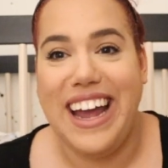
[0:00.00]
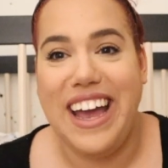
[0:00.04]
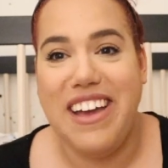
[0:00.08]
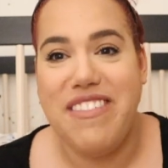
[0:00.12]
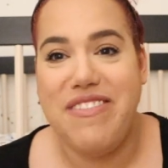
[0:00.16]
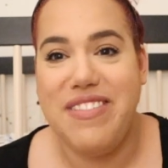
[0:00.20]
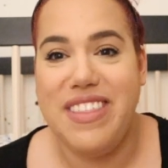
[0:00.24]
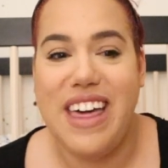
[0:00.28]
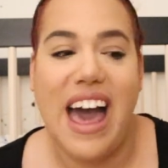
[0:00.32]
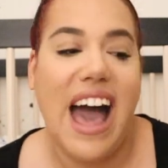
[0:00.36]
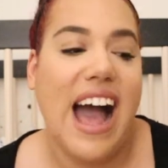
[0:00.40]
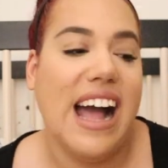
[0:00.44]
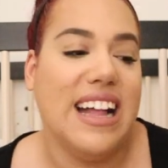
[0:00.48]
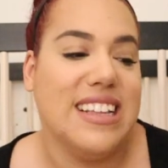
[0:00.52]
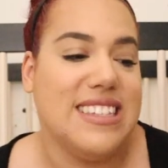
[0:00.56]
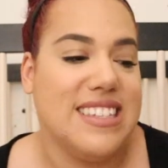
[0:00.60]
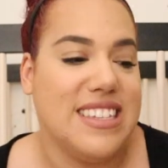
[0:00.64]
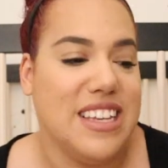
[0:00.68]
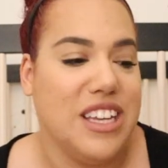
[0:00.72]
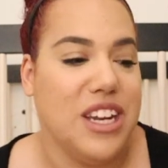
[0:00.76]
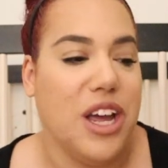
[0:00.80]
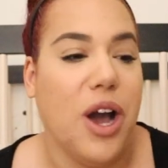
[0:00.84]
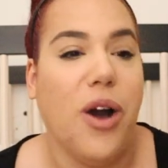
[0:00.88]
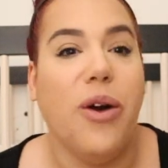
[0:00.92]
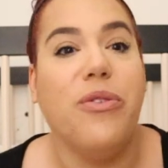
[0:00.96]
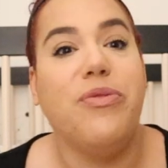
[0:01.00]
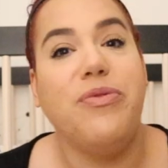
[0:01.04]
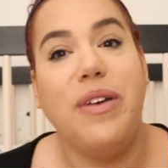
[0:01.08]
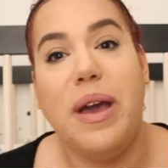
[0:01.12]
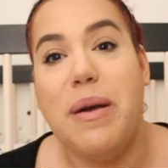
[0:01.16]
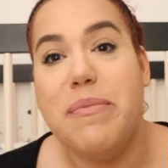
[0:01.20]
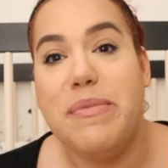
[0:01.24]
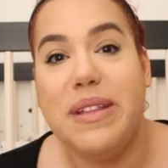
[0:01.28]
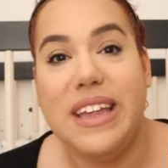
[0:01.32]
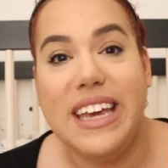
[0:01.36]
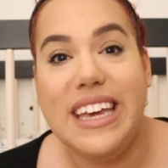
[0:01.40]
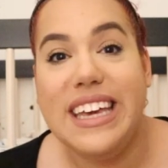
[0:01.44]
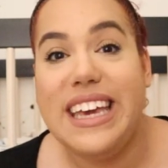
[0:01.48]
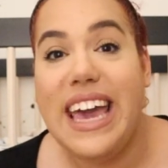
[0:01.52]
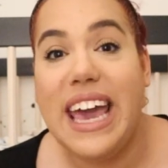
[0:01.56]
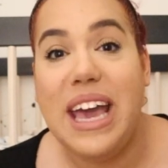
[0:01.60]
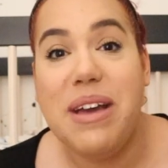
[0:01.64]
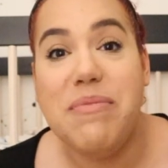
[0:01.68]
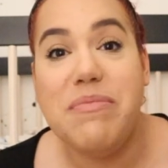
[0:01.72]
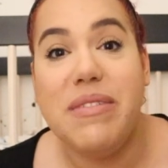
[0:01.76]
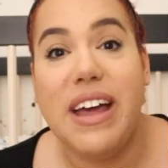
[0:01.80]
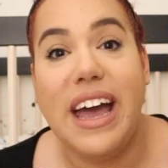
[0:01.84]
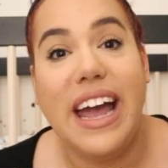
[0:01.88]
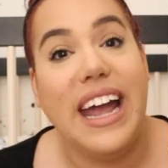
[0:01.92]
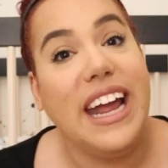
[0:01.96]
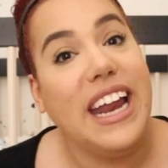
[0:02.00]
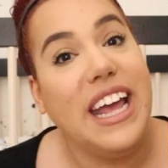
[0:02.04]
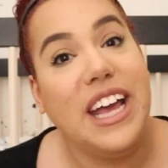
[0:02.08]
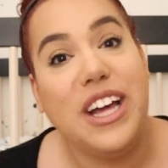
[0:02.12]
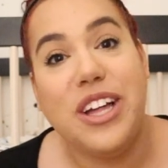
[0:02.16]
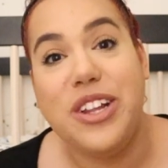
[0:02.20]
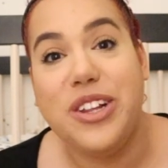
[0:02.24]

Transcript: If that's, you know, family game night,